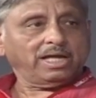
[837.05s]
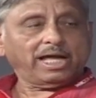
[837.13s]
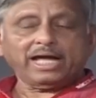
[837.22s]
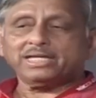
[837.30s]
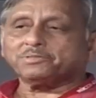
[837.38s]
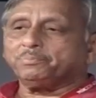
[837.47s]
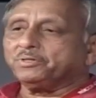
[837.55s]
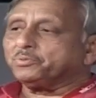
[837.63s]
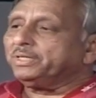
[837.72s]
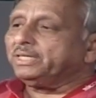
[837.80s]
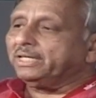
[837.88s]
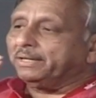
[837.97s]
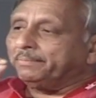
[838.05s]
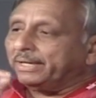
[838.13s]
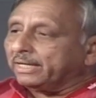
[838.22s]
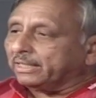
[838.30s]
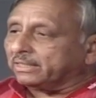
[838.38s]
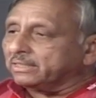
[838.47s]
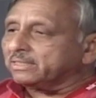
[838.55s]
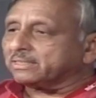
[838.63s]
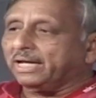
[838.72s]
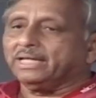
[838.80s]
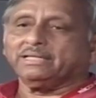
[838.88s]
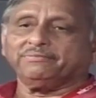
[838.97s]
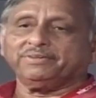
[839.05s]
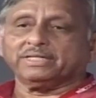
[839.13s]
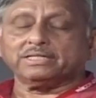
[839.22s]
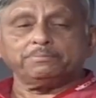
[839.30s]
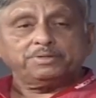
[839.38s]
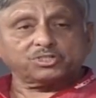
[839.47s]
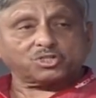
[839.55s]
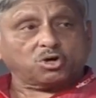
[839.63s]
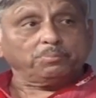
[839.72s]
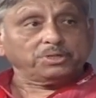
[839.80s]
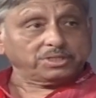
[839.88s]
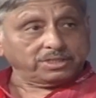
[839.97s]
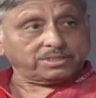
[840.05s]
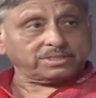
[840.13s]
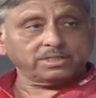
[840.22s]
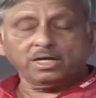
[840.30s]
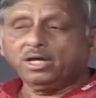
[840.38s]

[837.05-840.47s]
as between the Americans and the Vietnamese communists